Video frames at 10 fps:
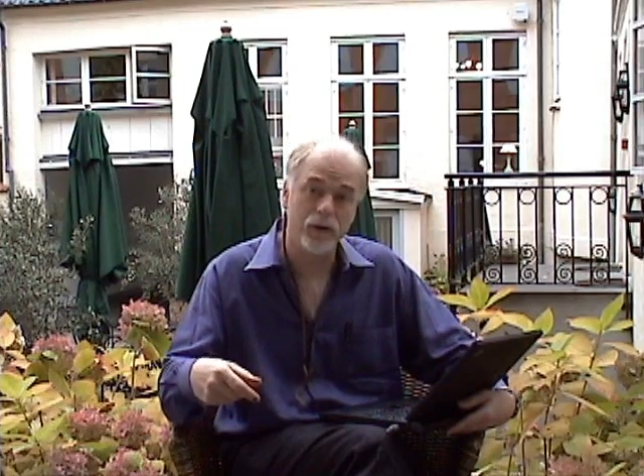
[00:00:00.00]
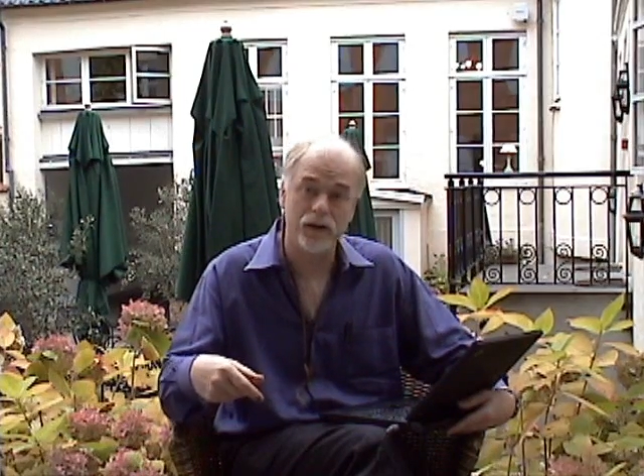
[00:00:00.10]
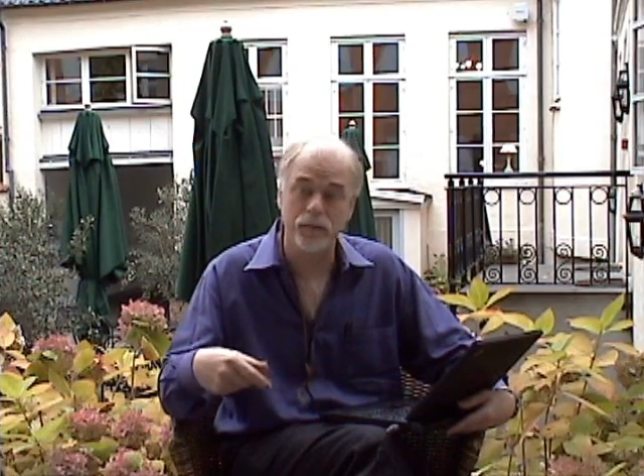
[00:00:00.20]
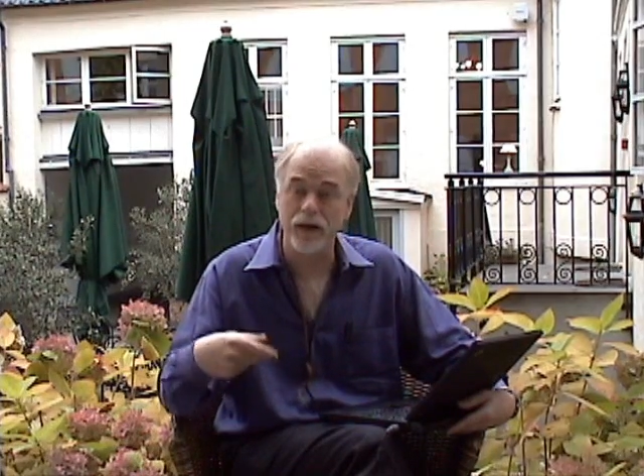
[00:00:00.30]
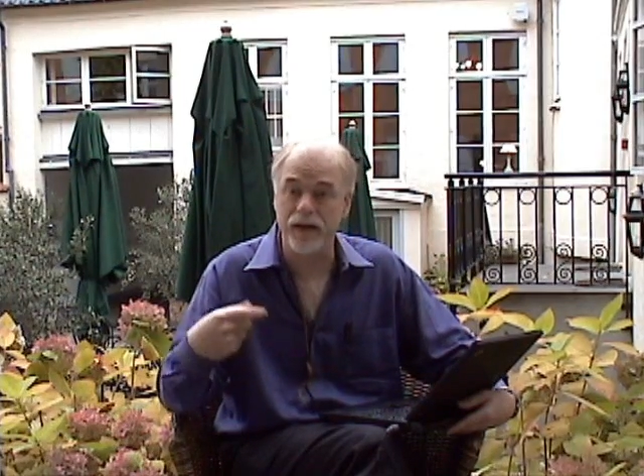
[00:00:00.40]
we
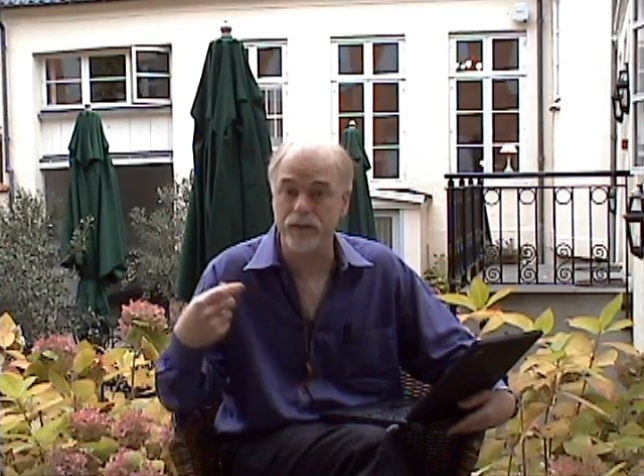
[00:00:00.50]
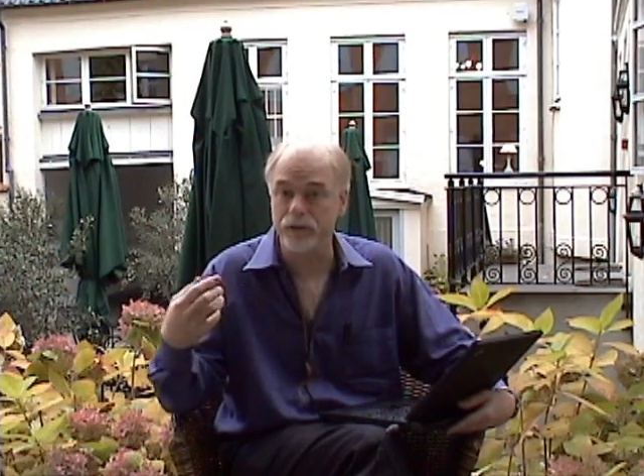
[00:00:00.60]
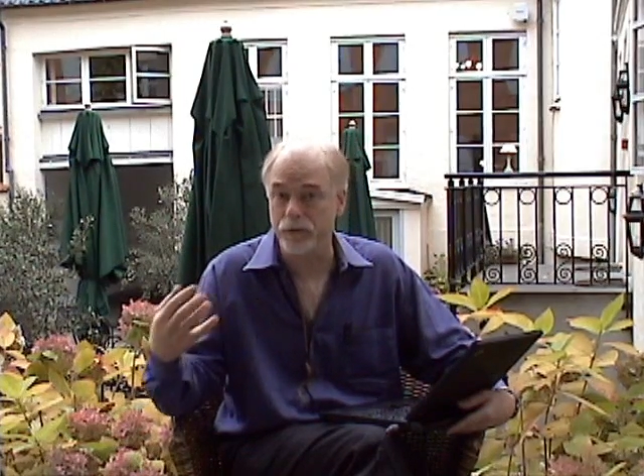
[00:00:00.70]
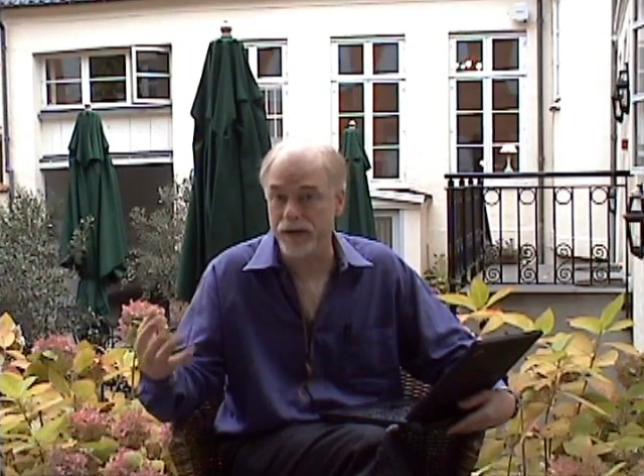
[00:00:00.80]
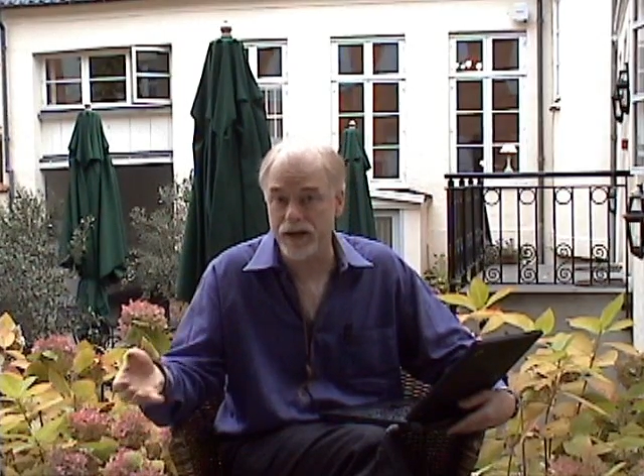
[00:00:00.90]
can apply them
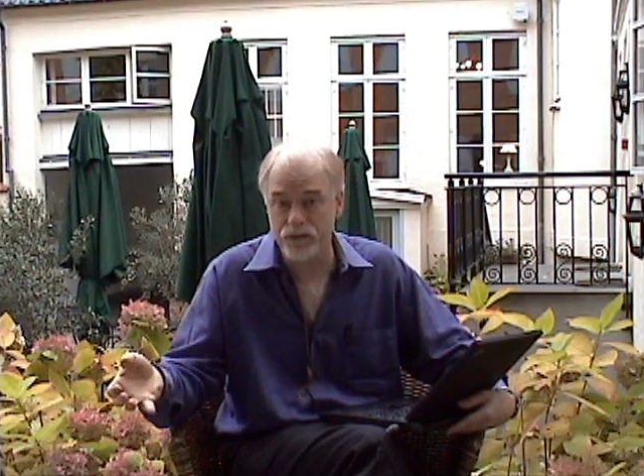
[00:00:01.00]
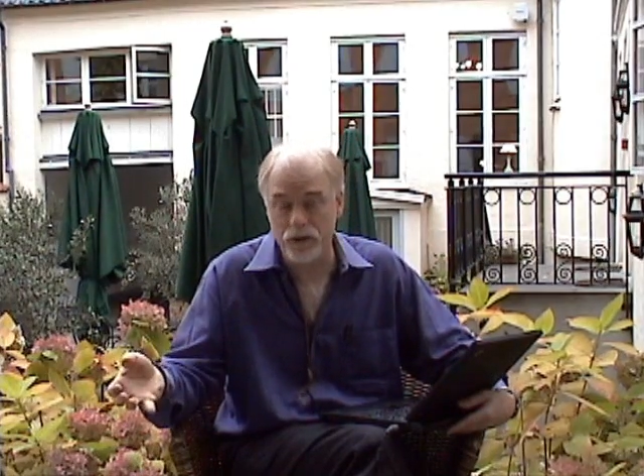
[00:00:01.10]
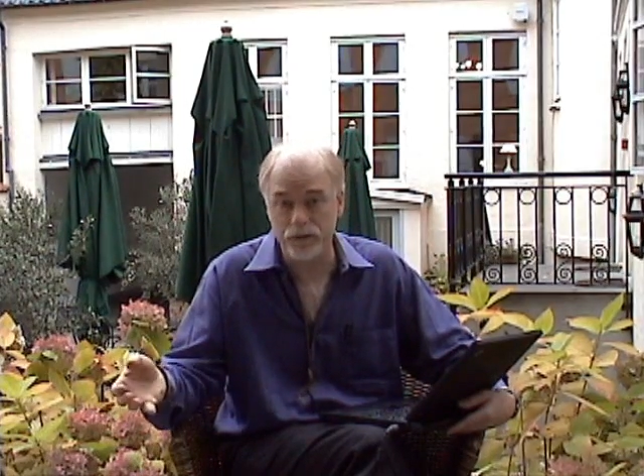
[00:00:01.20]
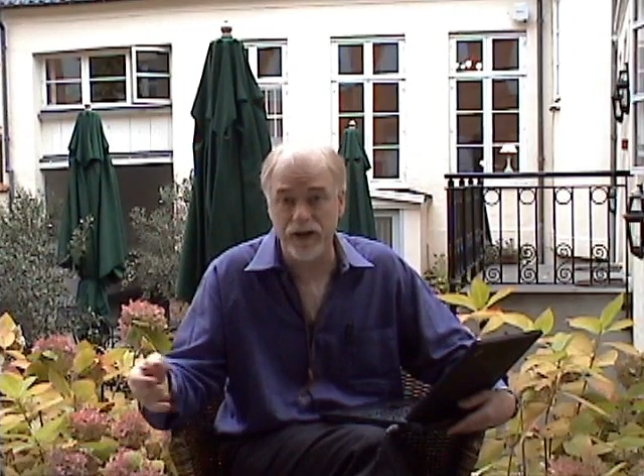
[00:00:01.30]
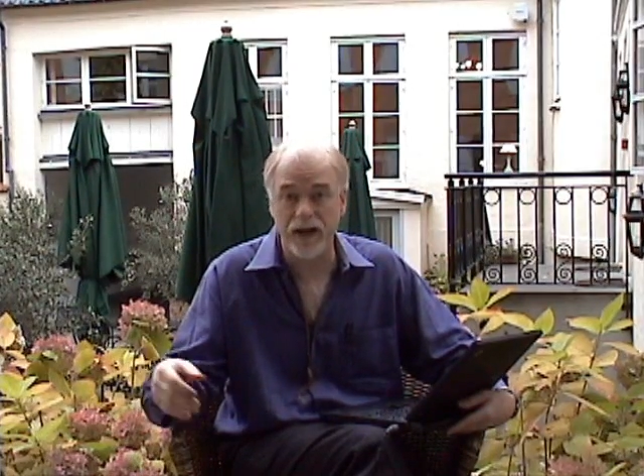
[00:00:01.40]
to an
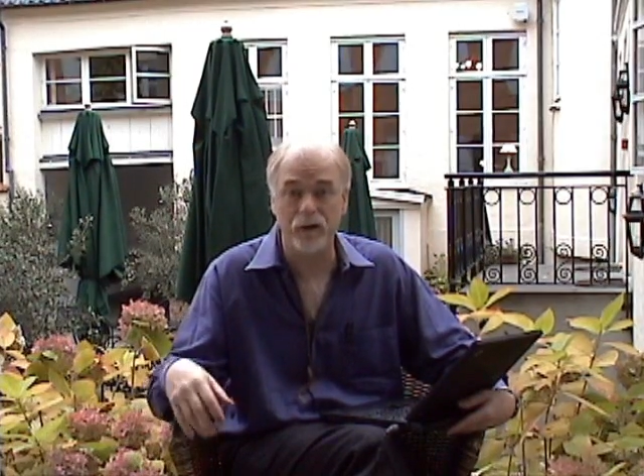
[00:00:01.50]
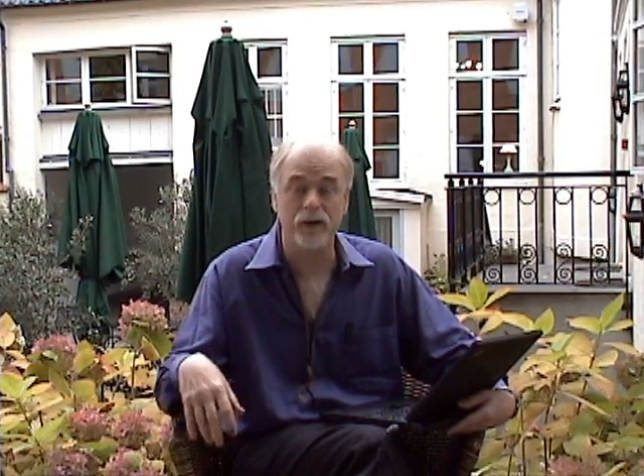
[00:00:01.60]
intro tag,